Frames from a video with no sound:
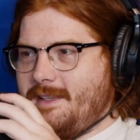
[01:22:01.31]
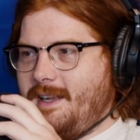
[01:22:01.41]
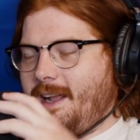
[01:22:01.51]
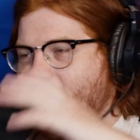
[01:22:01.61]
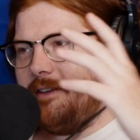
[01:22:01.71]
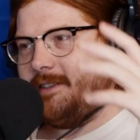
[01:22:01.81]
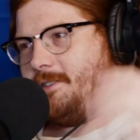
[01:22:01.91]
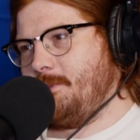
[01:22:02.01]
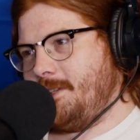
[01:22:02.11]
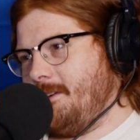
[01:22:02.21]
And I got all this new
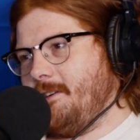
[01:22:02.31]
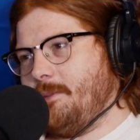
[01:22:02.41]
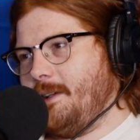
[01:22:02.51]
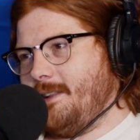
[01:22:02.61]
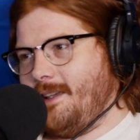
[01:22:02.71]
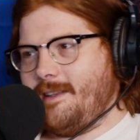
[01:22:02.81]
material about like,